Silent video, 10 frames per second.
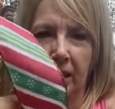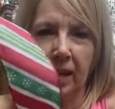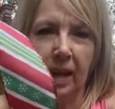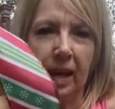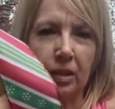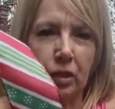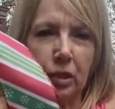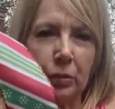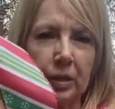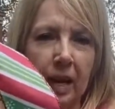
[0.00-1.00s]
has two
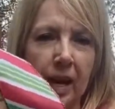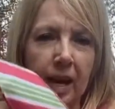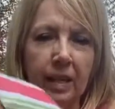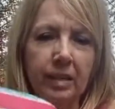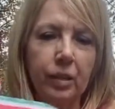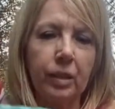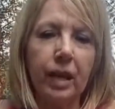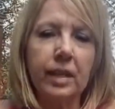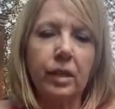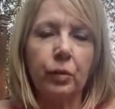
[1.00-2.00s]
sides, it
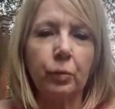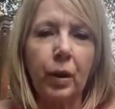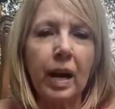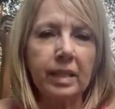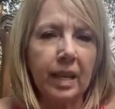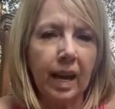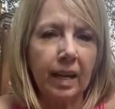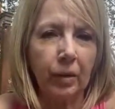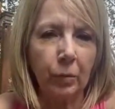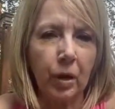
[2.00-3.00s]
has a right side
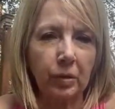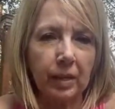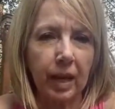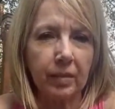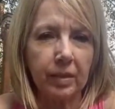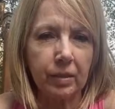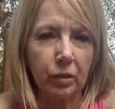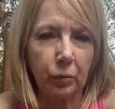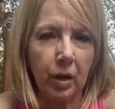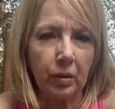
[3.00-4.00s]
and a wrong side. This is the
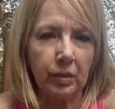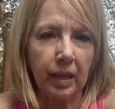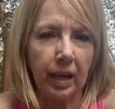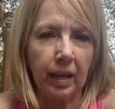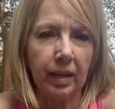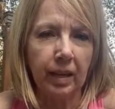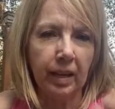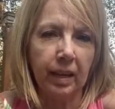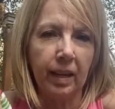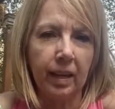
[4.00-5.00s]
wrong side,
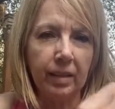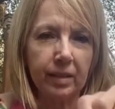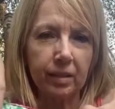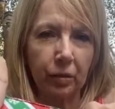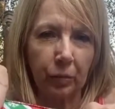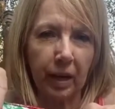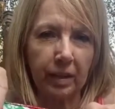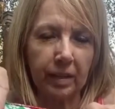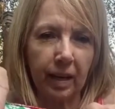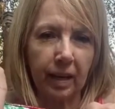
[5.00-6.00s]
and this is the right
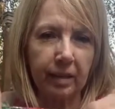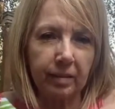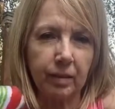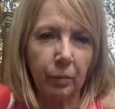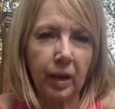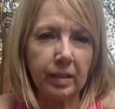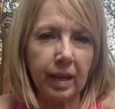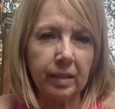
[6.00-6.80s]
side. The right side's a